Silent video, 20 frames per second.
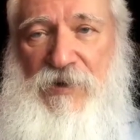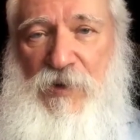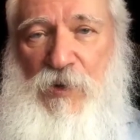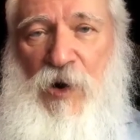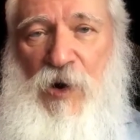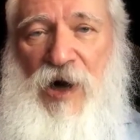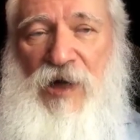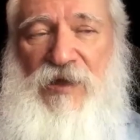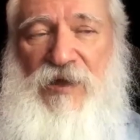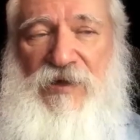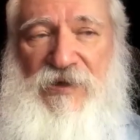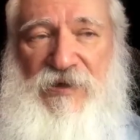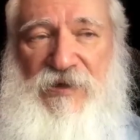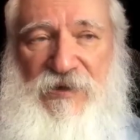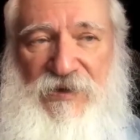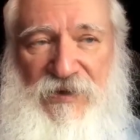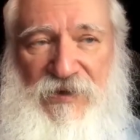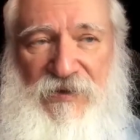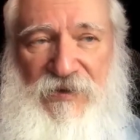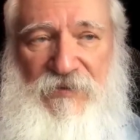
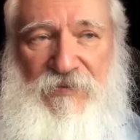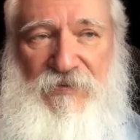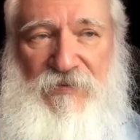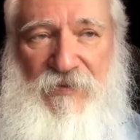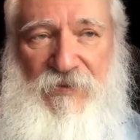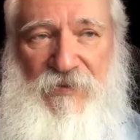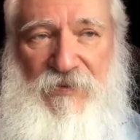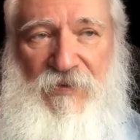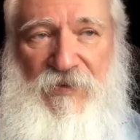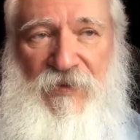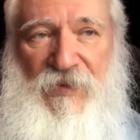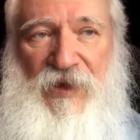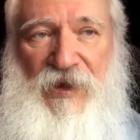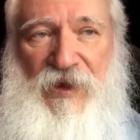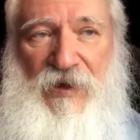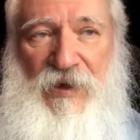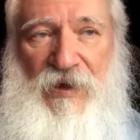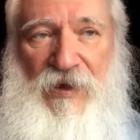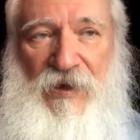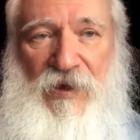qualities
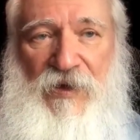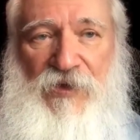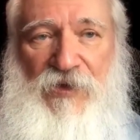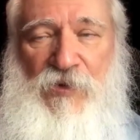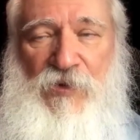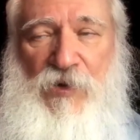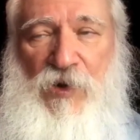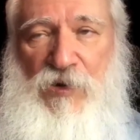through